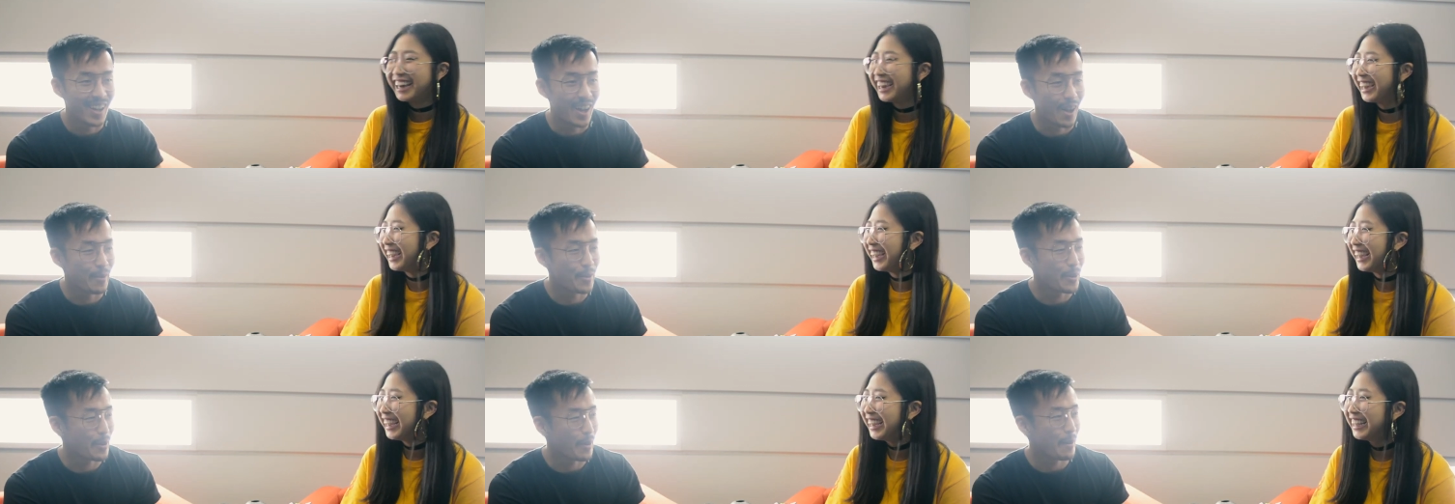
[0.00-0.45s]
Speaker 1: I
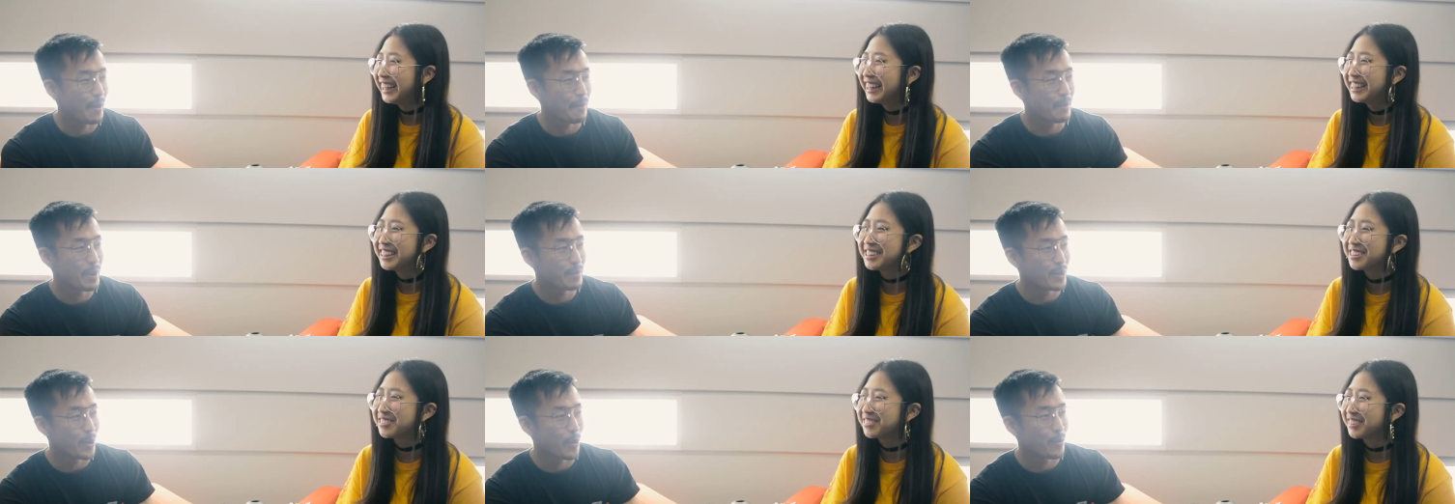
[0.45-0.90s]
don't know. I
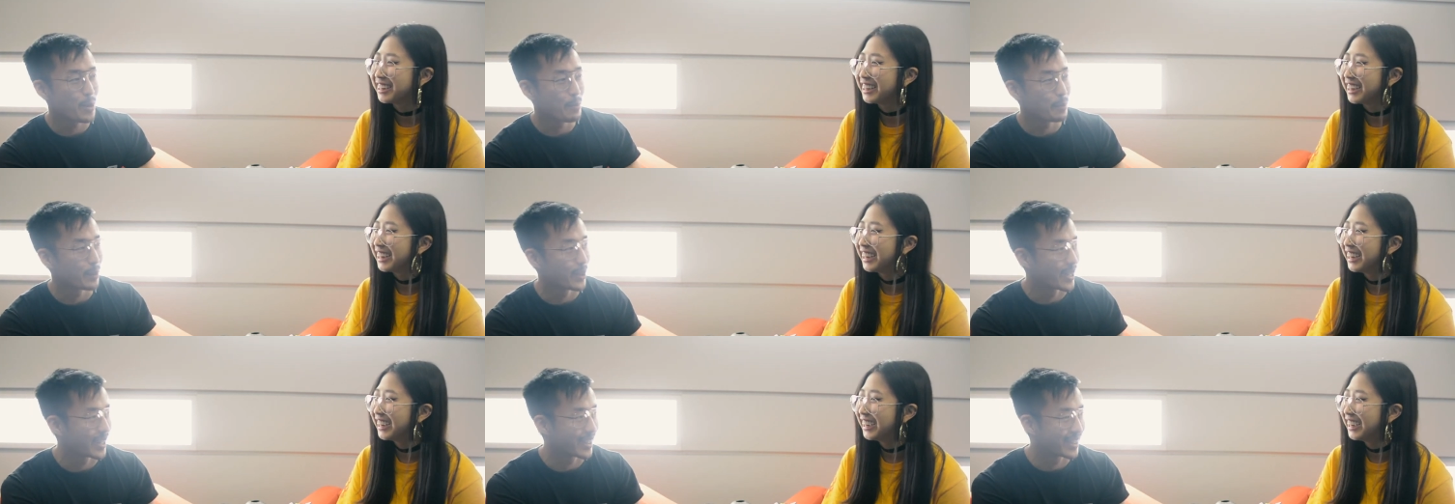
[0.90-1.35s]
might be
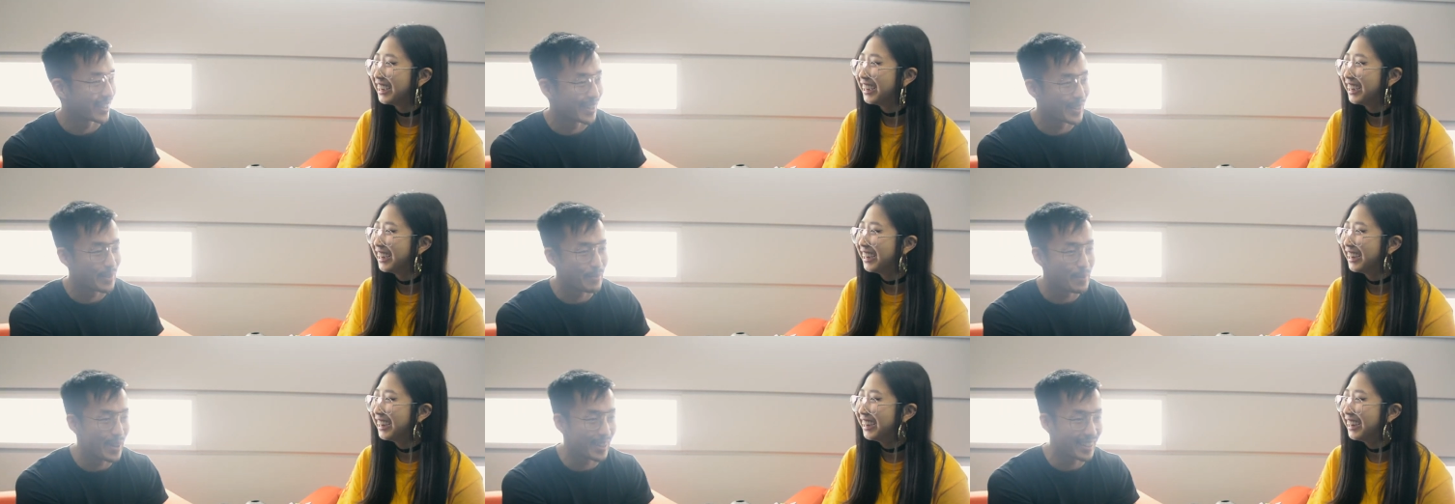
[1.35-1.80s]
overplaying that.
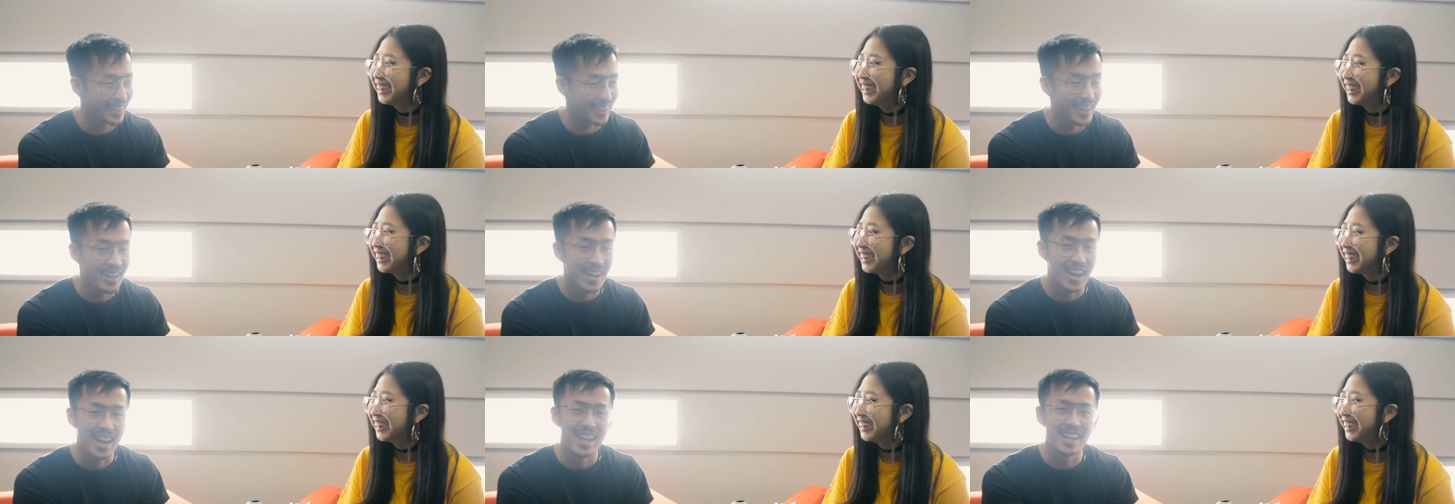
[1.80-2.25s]
You might
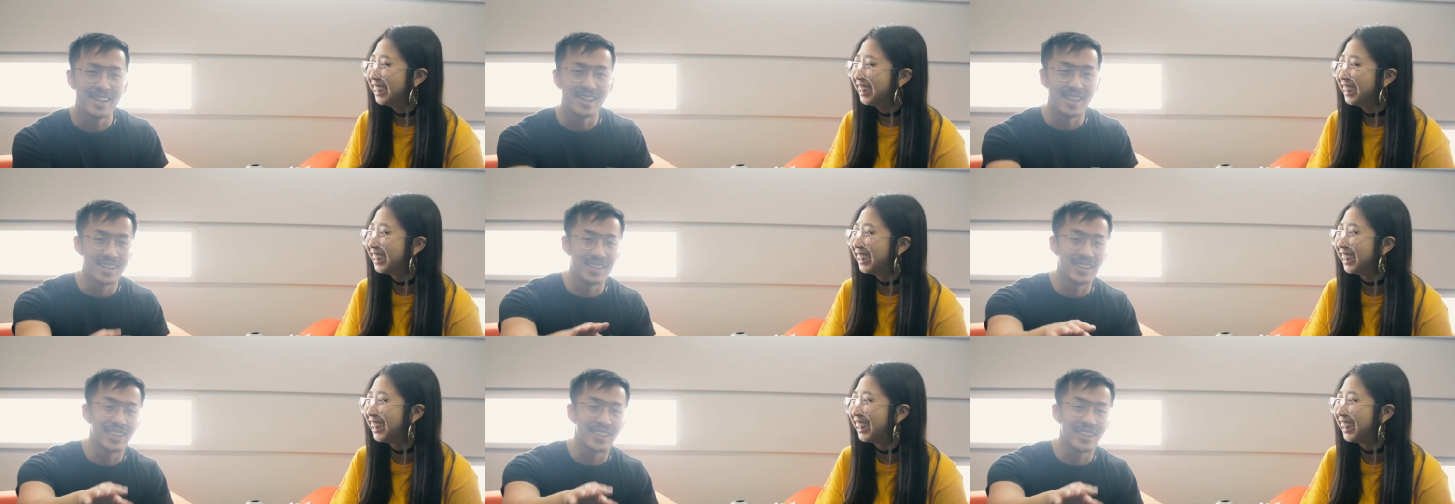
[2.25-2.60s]
like an, an